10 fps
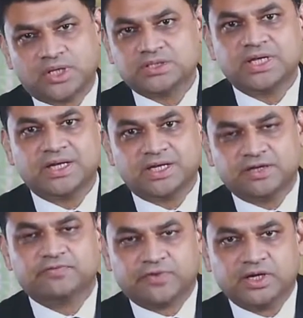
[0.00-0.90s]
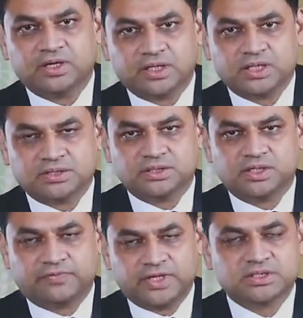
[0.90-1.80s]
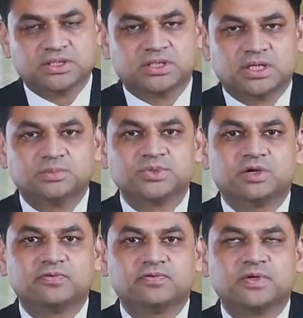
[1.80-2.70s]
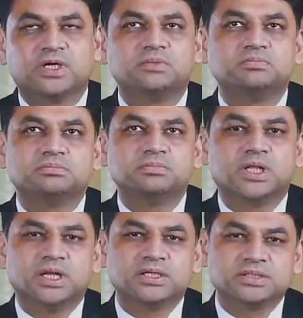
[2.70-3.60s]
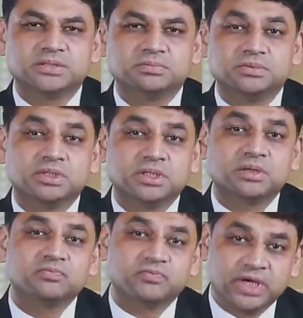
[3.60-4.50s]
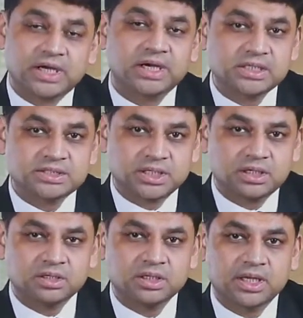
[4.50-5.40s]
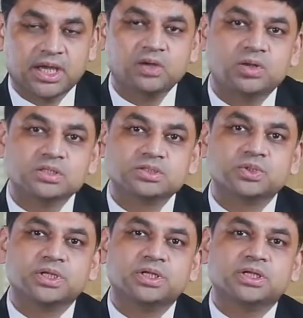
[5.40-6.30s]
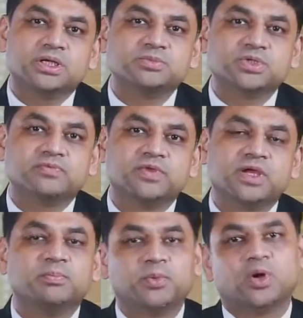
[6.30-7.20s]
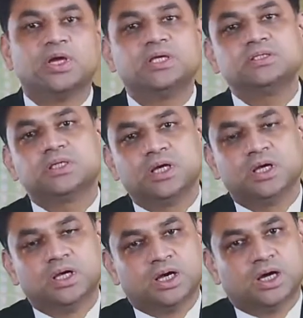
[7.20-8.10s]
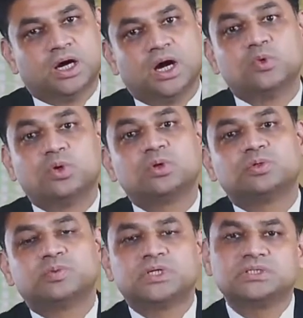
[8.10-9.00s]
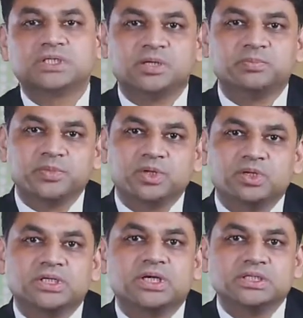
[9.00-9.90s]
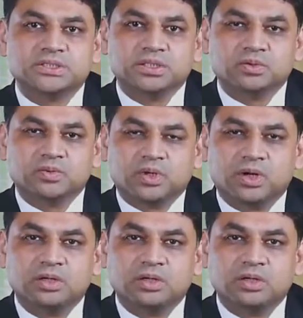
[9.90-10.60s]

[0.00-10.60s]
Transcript: that difference in terms of let's say the work culture and also in terms of the employees outlook towards the company or the culture overall?